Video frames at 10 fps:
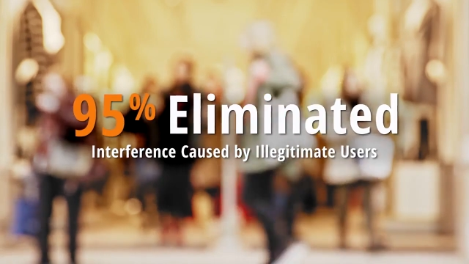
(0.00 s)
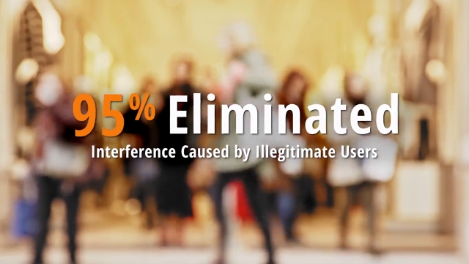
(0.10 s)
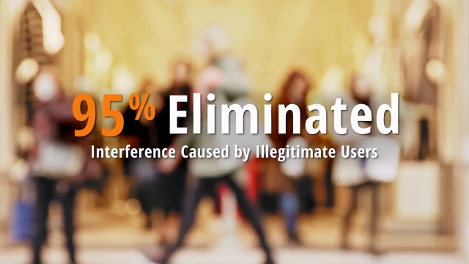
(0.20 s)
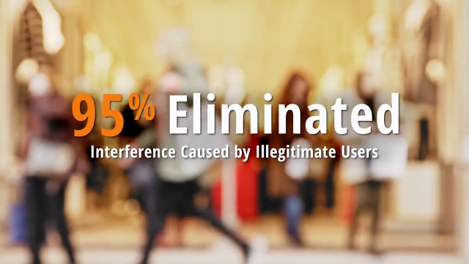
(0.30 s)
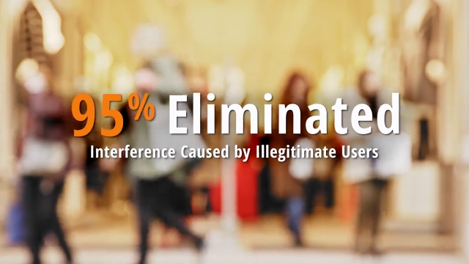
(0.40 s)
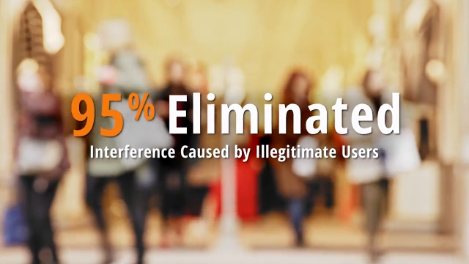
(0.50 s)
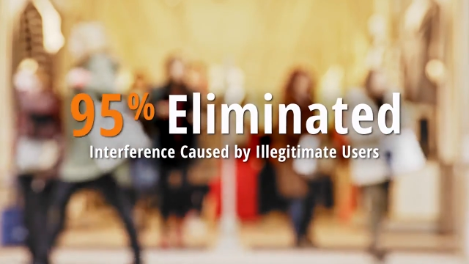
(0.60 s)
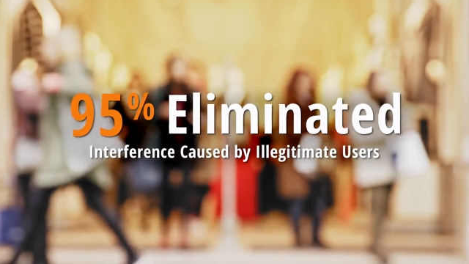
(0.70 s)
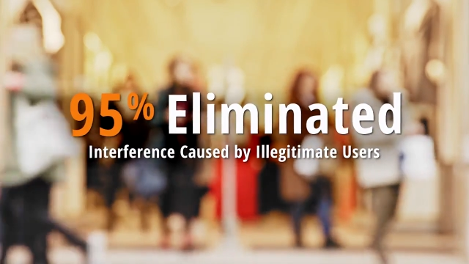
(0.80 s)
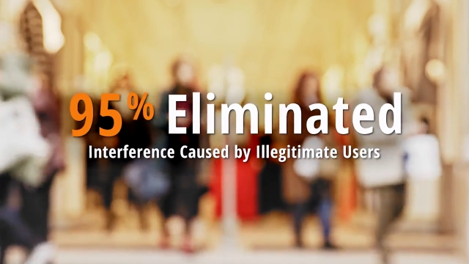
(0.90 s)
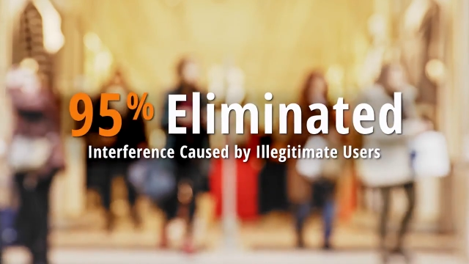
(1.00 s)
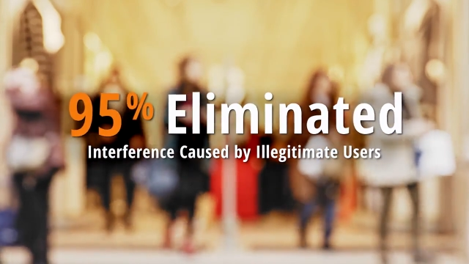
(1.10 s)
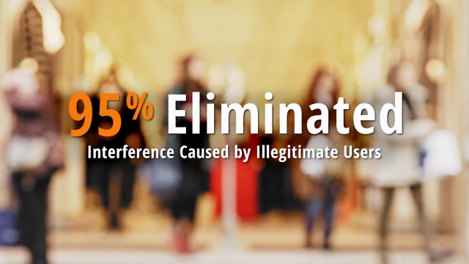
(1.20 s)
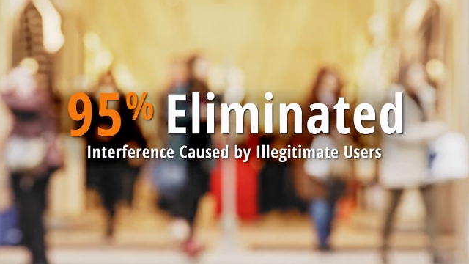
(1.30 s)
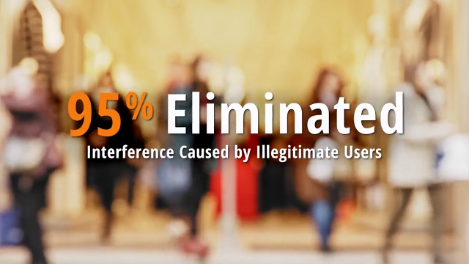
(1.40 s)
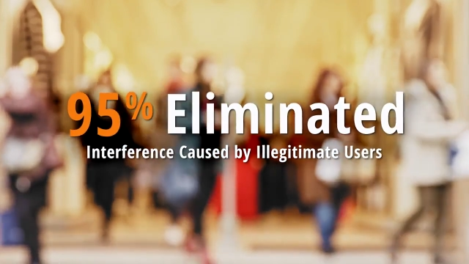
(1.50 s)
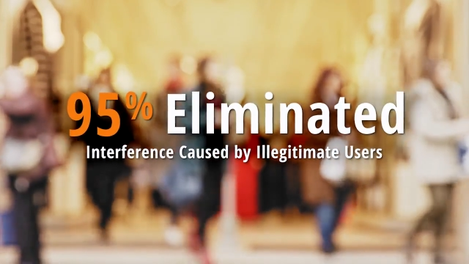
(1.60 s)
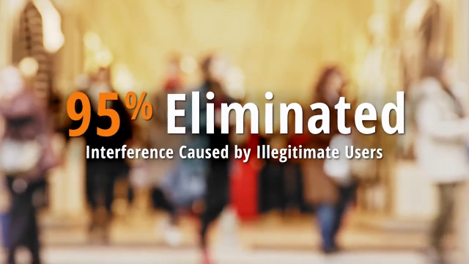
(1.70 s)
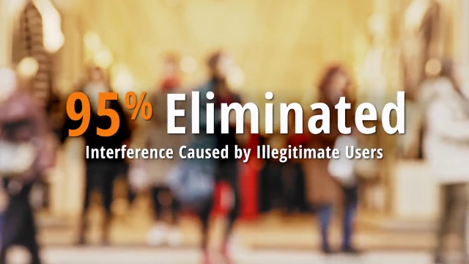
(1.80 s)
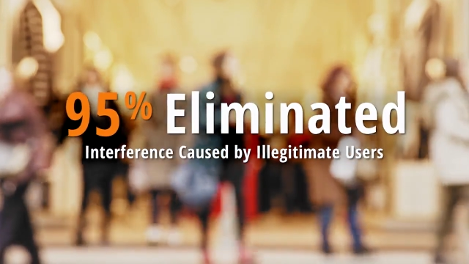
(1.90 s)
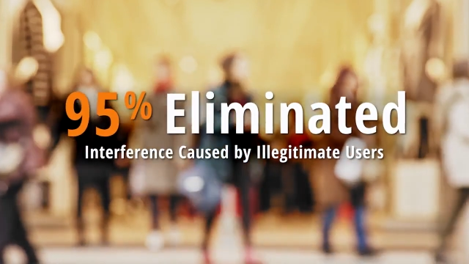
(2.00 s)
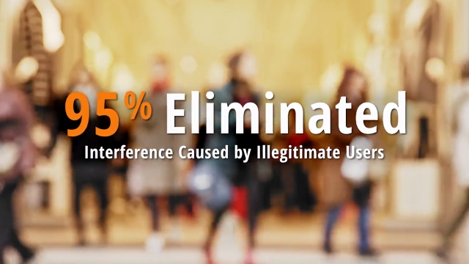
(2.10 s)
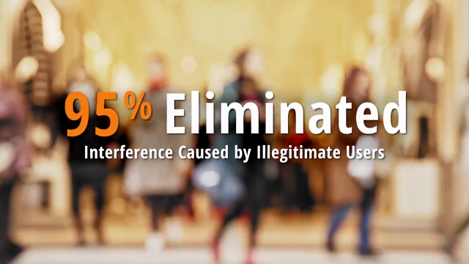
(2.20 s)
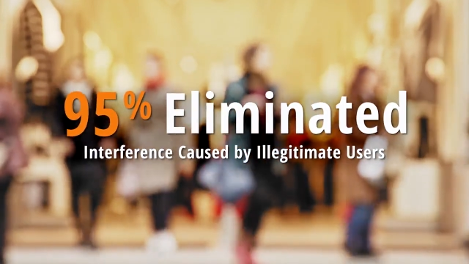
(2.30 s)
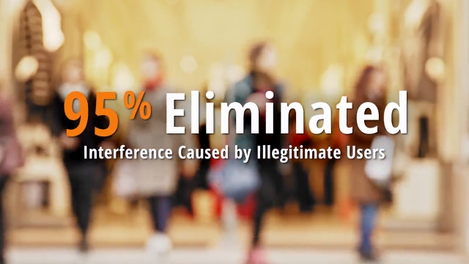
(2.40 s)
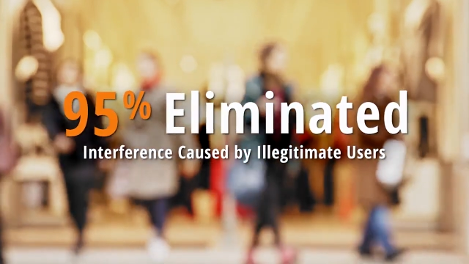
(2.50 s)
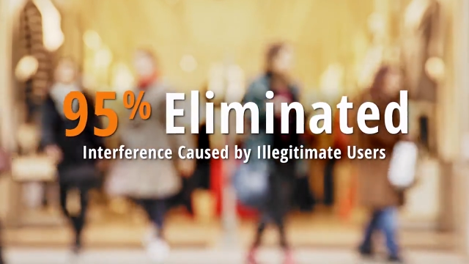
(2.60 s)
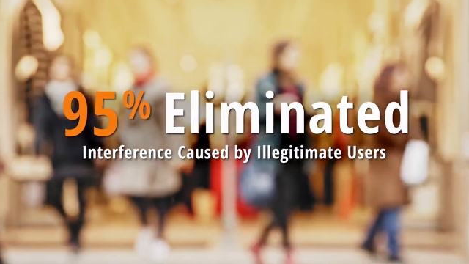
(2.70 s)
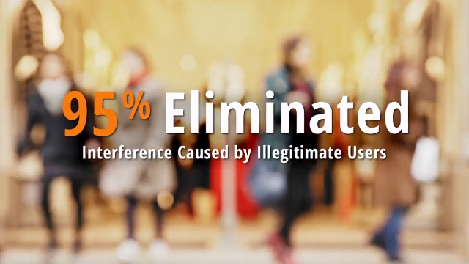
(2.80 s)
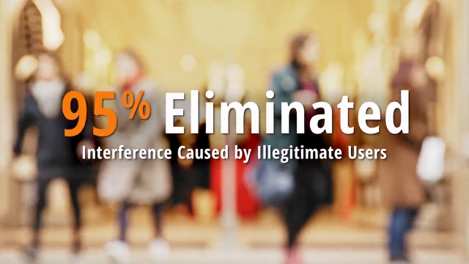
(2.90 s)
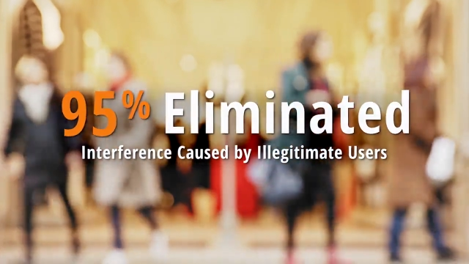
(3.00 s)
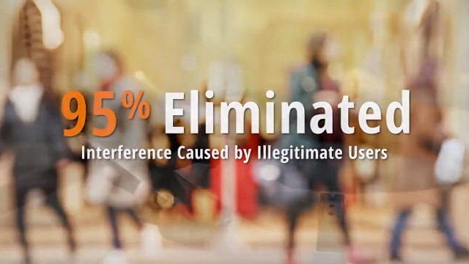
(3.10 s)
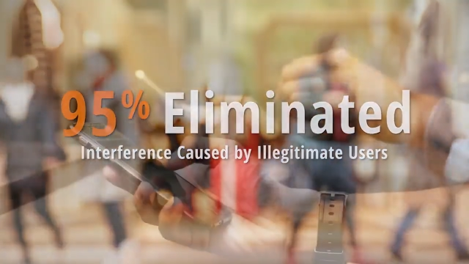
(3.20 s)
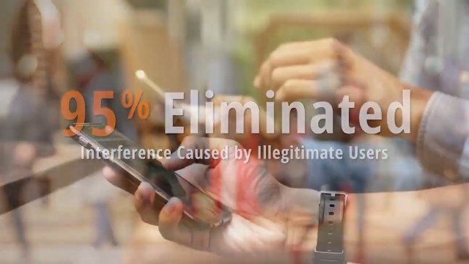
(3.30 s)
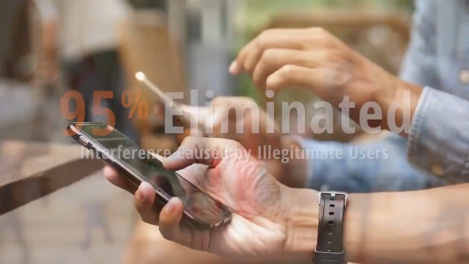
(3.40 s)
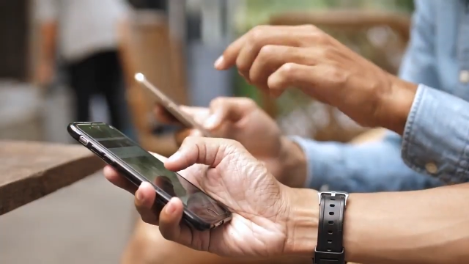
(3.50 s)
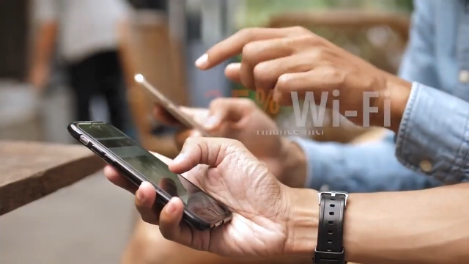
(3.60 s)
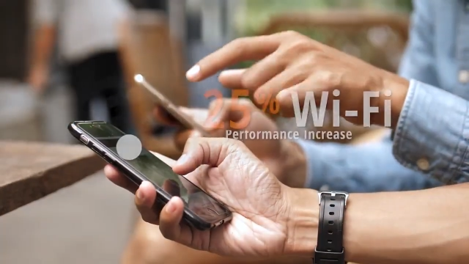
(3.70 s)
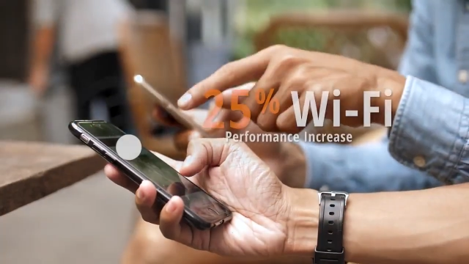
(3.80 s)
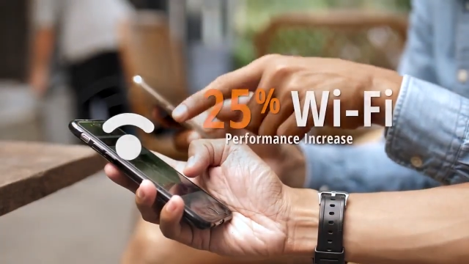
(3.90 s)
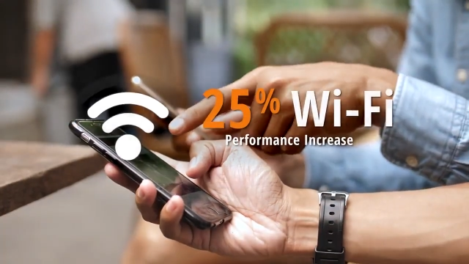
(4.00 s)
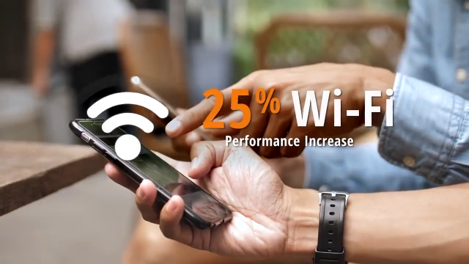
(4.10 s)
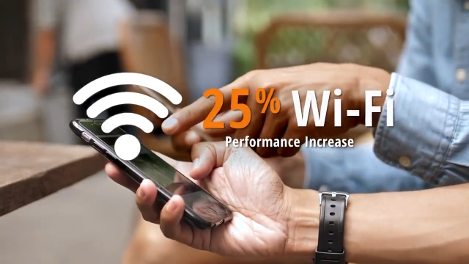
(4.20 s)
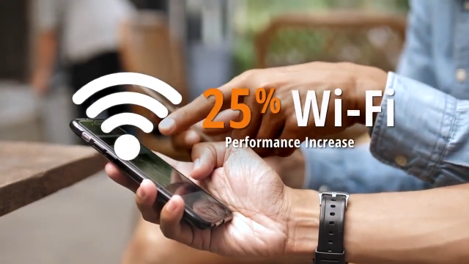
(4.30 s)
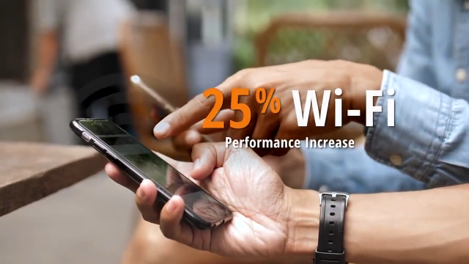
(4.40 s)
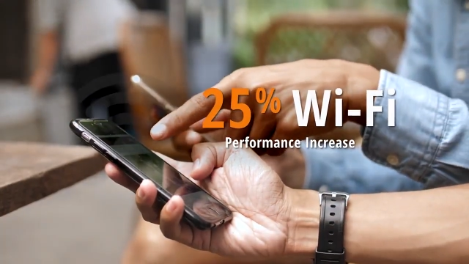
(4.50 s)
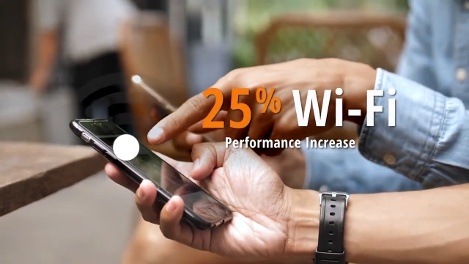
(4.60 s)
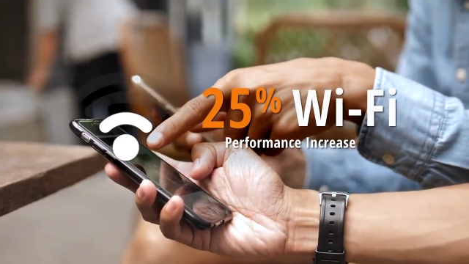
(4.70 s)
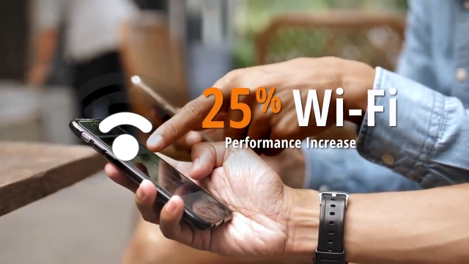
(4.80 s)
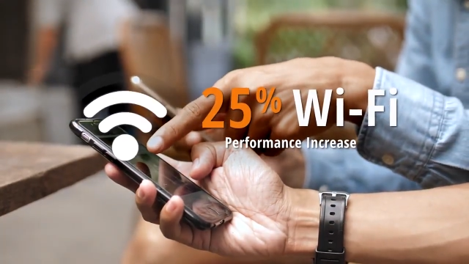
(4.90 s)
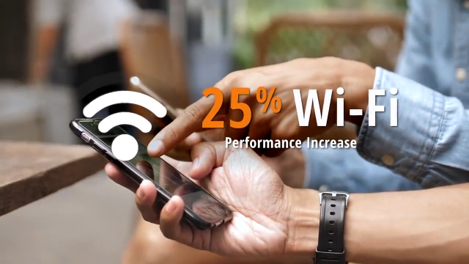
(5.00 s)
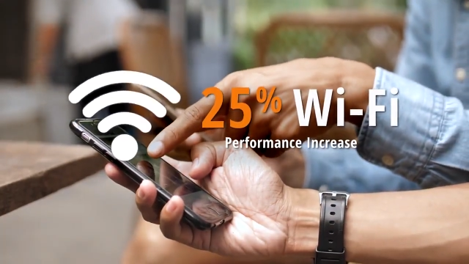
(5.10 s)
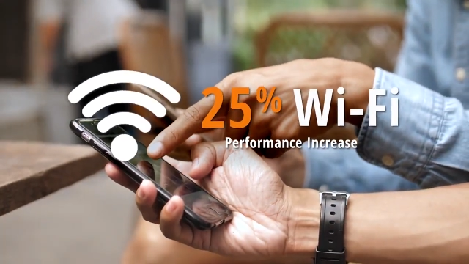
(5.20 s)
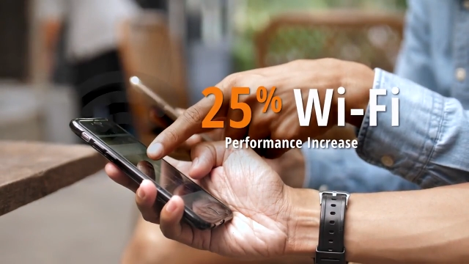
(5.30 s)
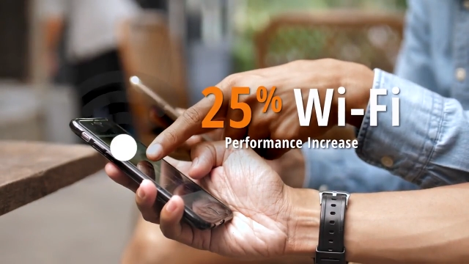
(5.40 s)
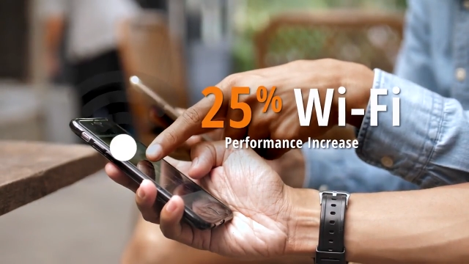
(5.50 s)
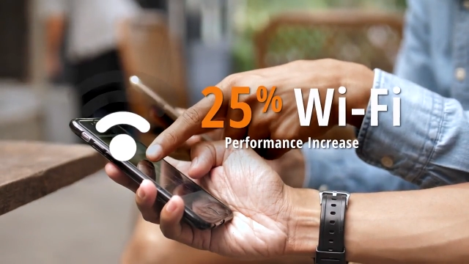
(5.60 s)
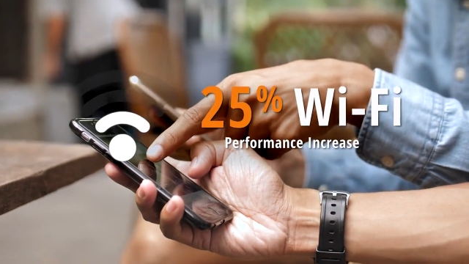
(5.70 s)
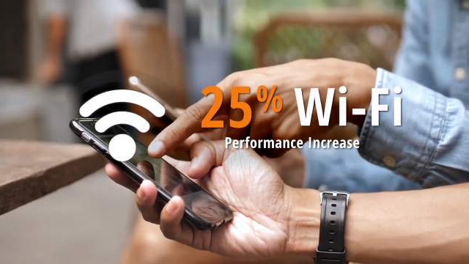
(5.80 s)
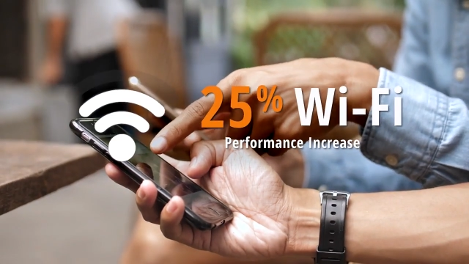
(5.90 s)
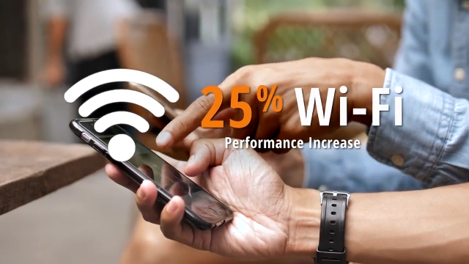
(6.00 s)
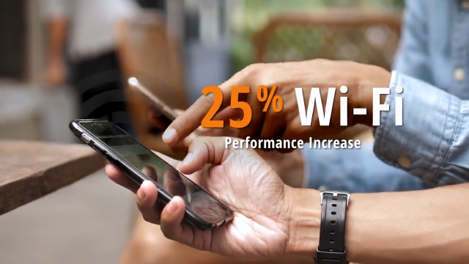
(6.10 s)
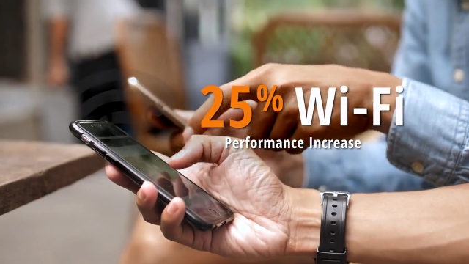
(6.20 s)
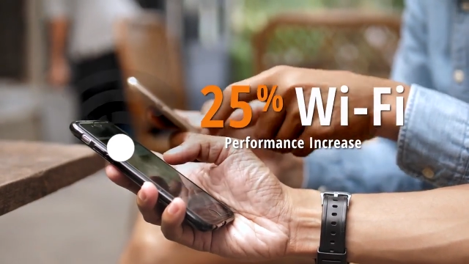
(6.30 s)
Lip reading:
(no speaker visible)